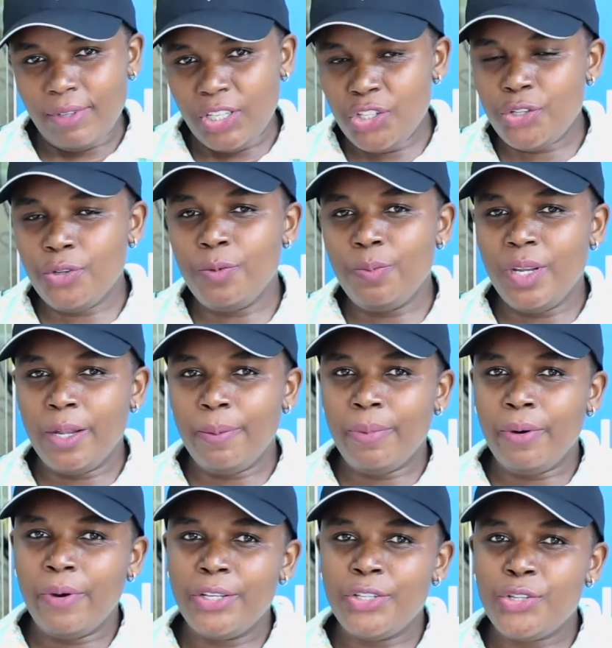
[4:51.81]
it should be
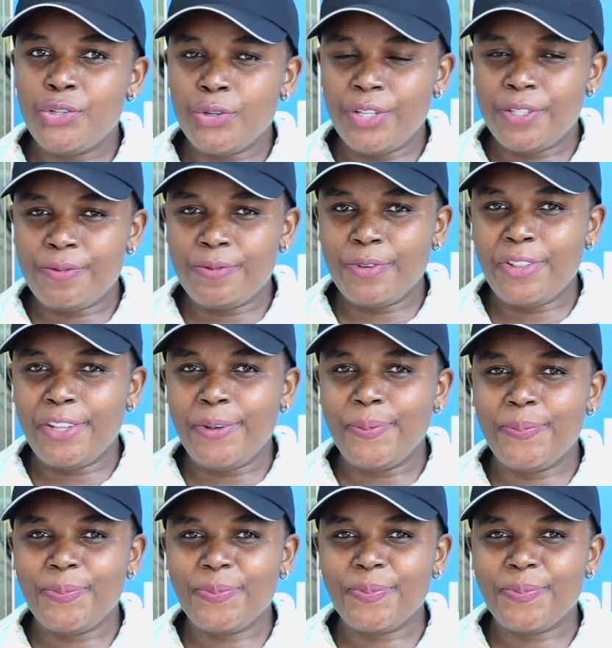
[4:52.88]
number one choice for them.